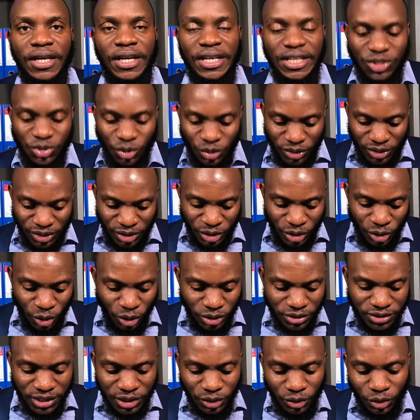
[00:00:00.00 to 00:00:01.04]
So no
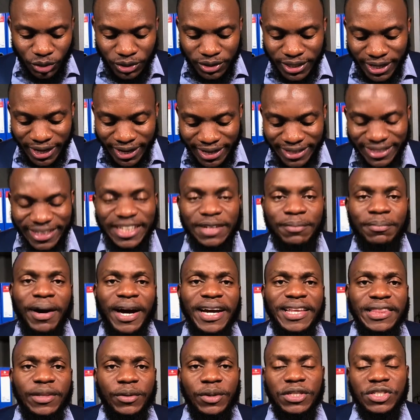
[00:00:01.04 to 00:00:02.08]
single diet. And by
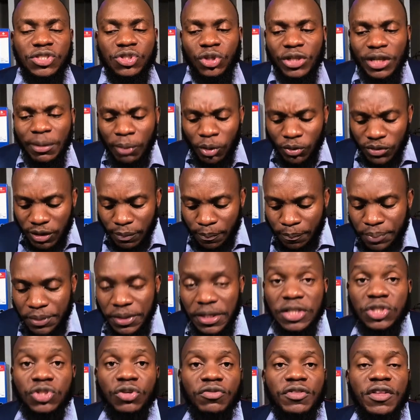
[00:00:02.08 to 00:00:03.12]
the way, it's not about the
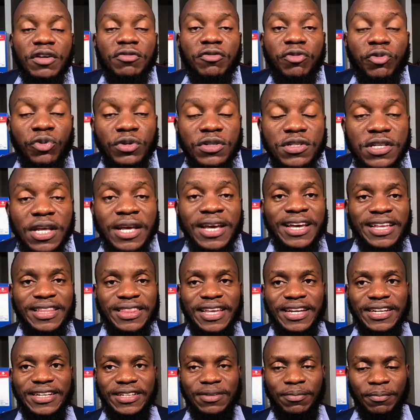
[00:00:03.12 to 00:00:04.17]
pH of the foods
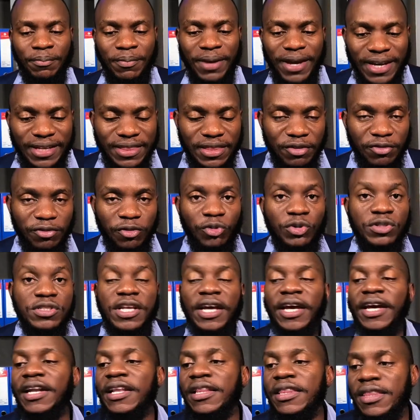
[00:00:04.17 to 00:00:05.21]
that make the foods
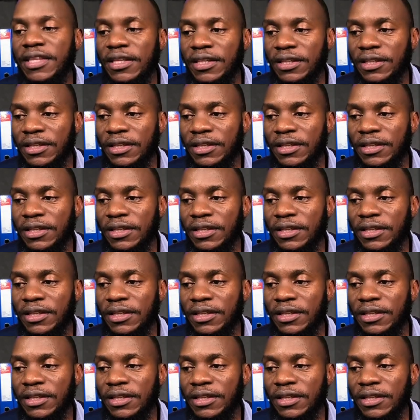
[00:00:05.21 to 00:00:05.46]
healthy